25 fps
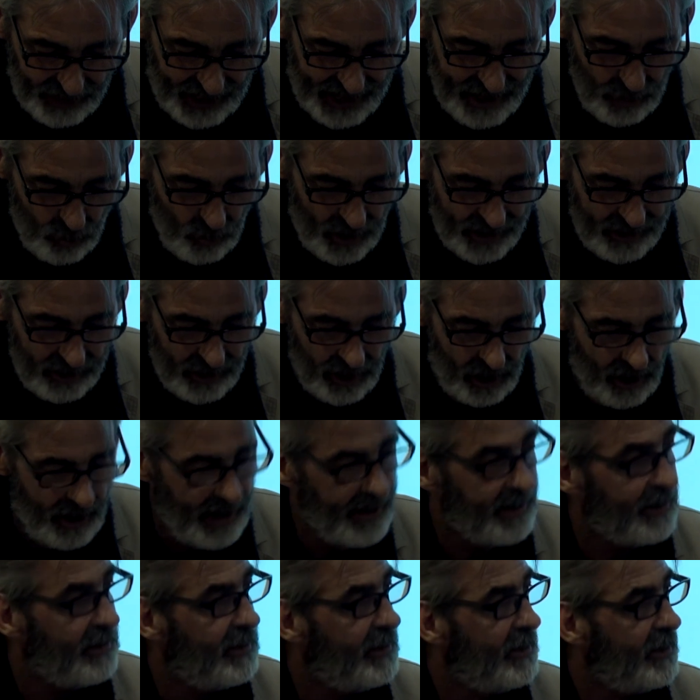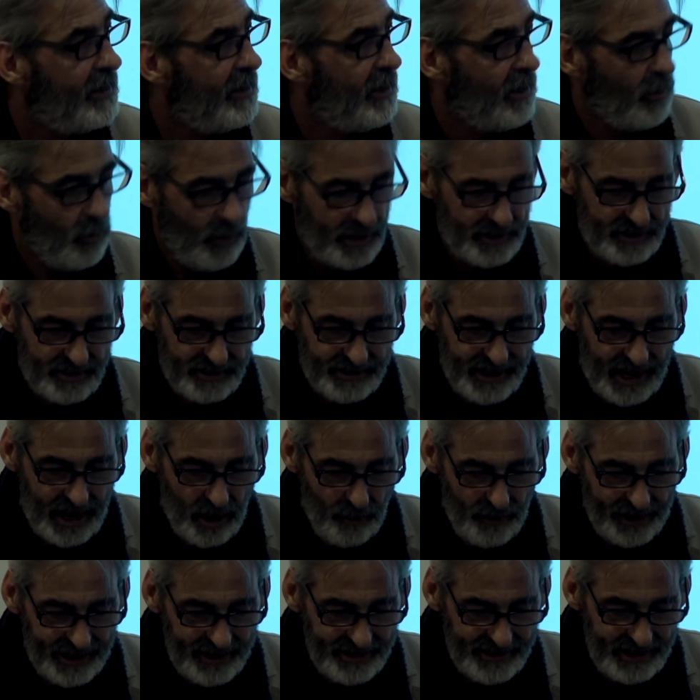late one night, when
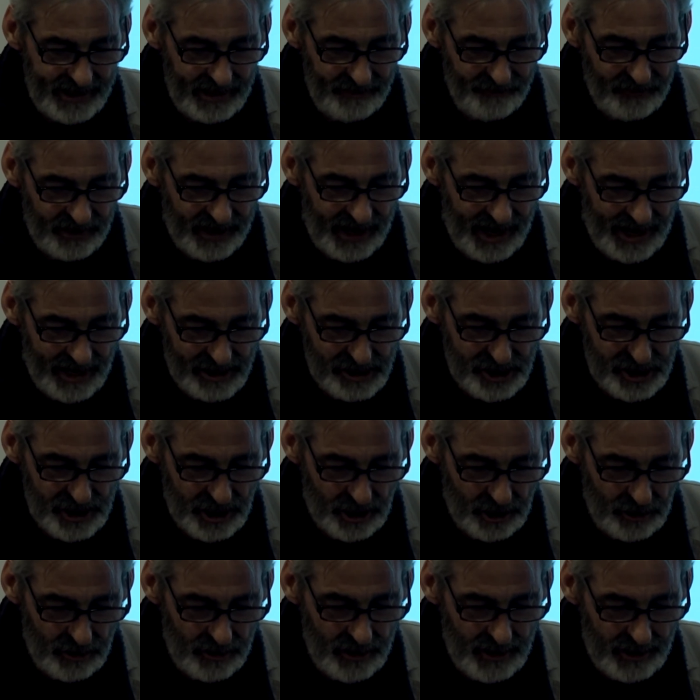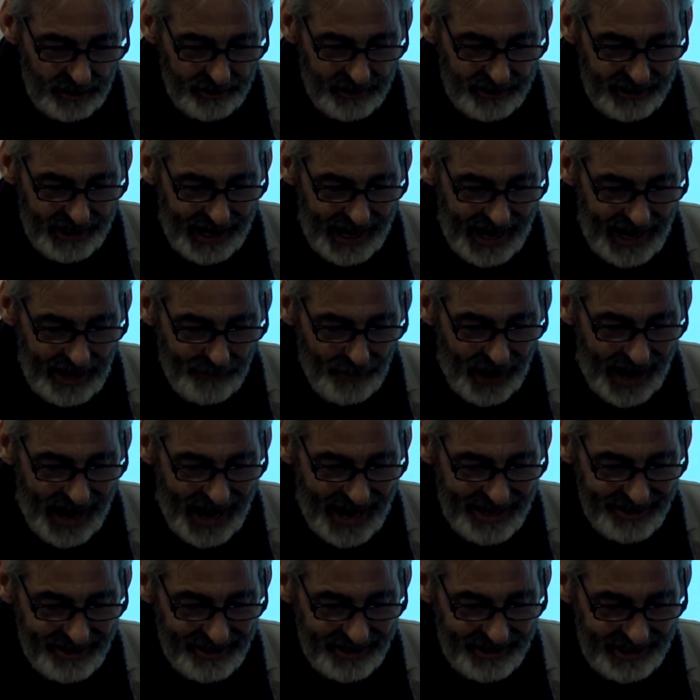staring at the Invocatio, the name
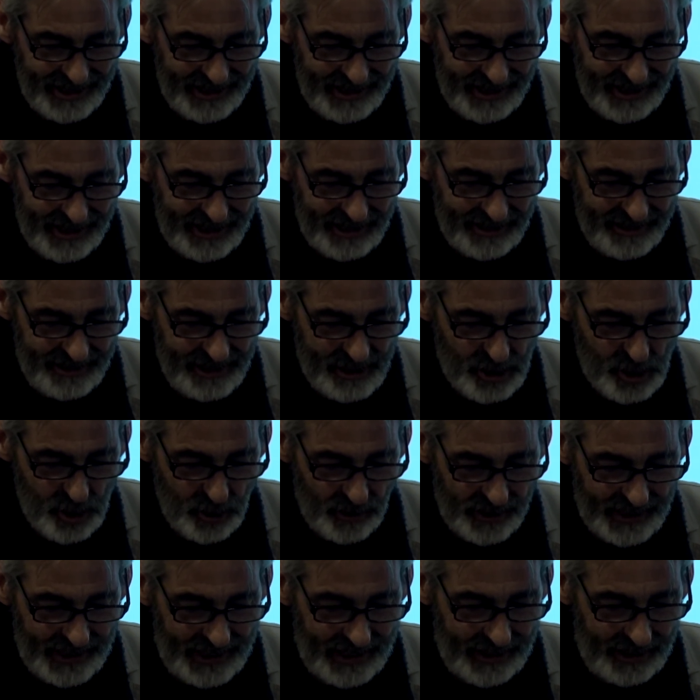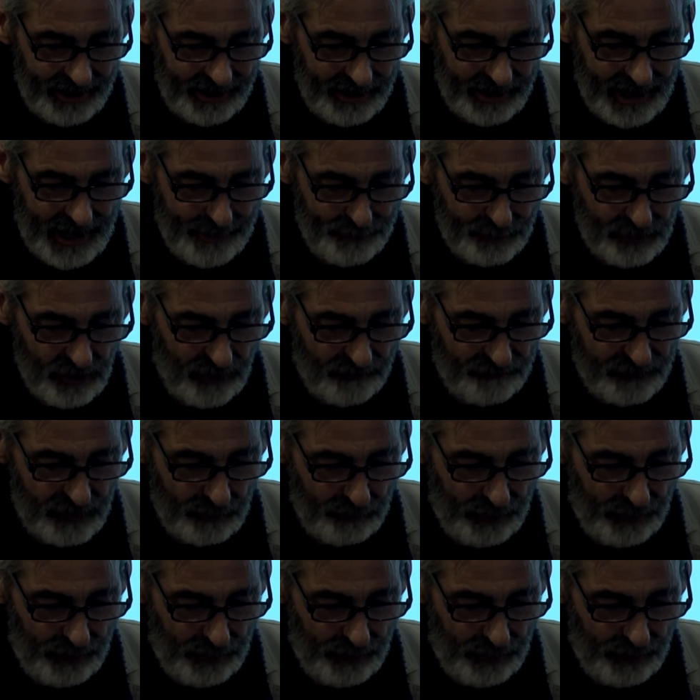Anthony literally leapt off the